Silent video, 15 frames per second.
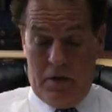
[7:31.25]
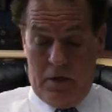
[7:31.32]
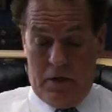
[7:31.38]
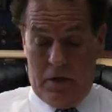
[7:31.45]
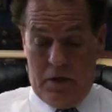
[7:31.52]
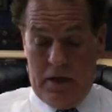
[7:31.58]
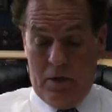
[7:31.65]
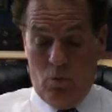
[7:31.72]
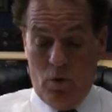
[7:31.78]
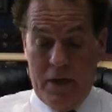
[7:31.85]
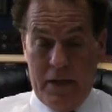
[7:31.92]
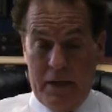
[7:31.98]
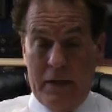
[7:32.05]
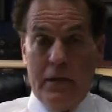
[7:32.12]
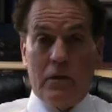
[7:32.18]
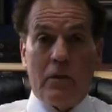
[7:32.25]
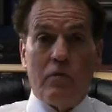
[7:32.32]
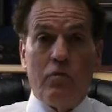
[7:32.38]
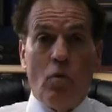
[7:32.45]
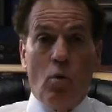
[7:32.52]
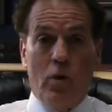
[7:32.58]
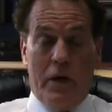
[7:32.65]
And we can ill
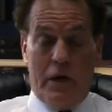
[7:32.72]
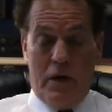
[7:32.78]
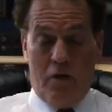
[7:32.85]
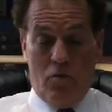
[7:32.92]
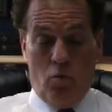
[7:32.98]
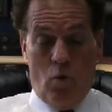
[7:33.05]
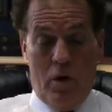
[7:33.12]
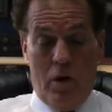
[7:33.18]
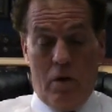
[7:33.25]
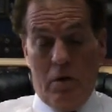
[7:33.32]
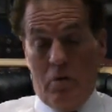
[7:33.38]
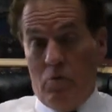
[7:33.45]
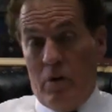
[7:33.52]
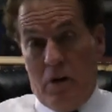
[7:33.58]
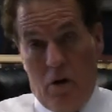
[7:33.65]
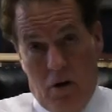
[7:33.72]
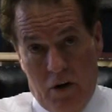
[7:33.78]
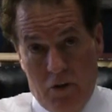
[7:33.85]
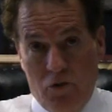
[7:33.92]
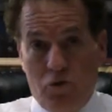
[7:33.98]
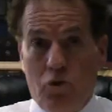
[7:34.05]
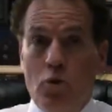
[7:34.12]
afford it as well,
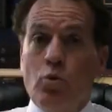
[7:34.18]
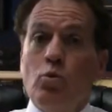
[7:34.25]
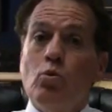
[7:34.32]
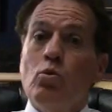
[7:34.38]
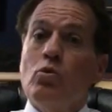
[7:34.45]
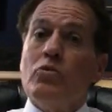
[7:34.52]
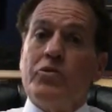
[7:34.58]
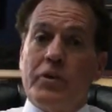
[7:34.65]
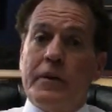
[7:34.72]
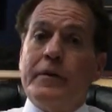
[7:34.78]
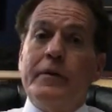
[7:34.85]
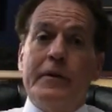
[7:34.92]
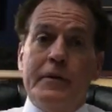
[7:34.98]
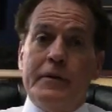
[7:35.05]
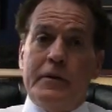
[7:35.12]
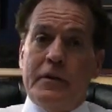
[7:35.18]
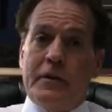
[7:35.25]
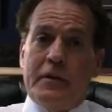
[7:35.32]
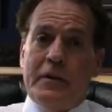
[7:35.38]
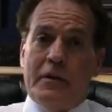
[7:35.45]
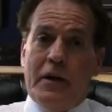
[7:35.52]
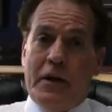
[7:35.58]
regarding schools and
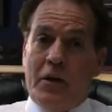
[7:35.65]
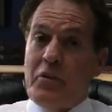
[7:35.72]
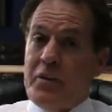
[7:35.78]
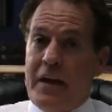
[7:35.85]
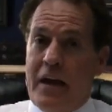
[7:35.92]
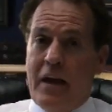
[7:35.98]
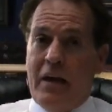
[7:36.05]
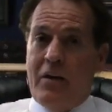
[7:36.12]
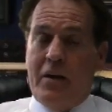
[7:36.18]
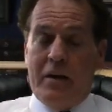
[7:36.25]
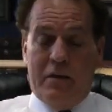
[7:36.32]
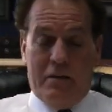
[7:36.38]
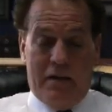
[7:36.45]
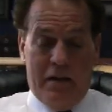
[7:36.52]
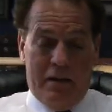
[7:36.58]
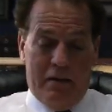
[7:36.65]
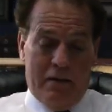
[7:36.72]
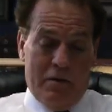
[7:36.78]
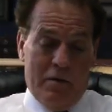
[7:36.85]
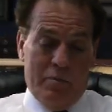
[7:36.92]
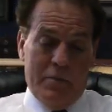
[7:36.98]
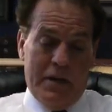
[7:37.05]
health care and
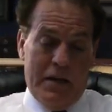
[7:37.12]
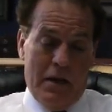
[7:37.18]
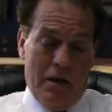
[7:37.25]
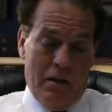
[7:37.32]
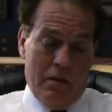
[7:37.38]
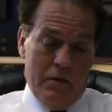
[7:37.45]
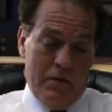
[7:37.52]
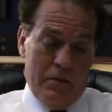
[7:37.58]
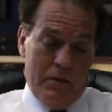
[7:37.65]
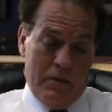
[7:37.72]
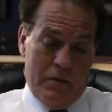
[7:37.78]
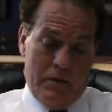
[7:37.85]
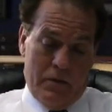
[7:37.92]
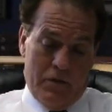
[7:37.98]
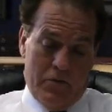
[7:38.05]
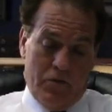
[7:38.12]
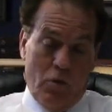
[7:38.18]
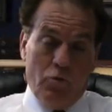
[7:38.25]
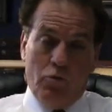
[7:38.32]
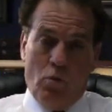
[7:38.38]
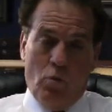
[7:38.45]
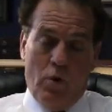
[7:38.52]
many other
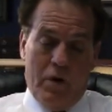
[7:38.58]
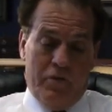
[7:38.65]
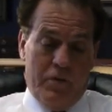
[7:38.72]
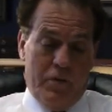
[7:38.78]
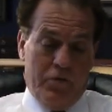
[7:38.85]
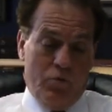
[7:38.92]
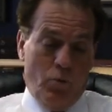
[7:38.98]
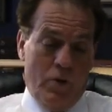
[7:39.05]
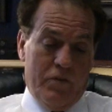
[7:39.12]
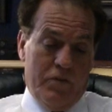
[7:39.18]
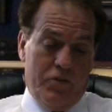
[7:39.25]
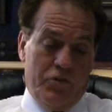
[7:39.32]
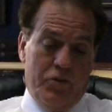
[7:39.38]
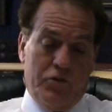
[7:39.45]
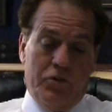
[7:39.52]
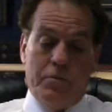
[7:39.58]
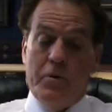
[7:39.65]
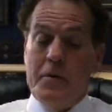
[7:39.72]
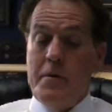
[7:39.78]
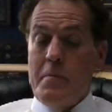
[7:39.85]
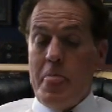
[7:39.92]
social welfare systems.